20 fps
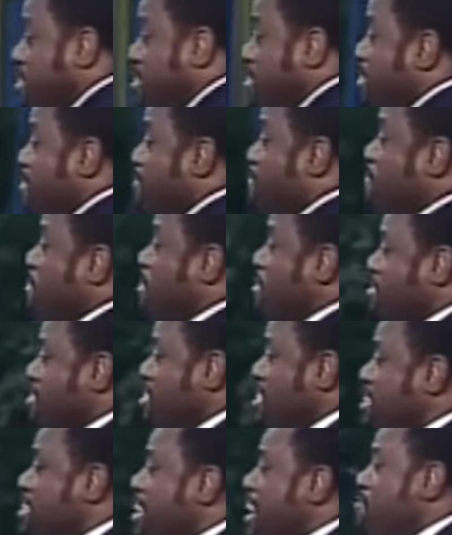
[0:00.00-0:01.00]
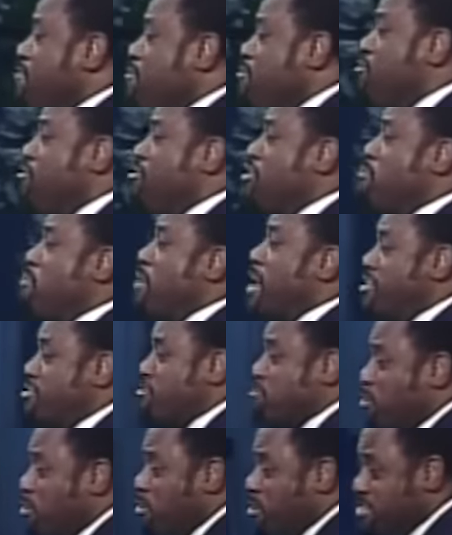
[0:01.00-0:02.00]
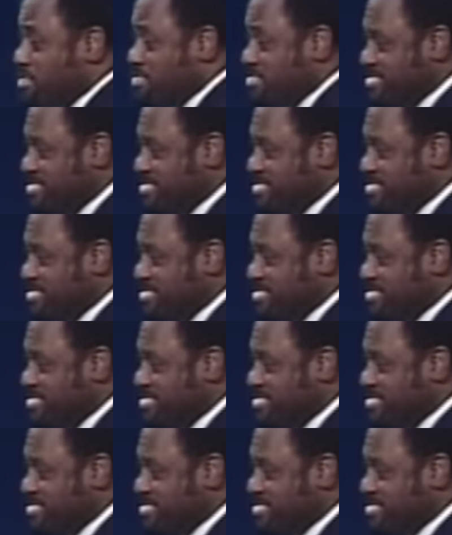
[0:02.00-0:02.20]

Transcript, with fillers: the first thing they take from you is your passport.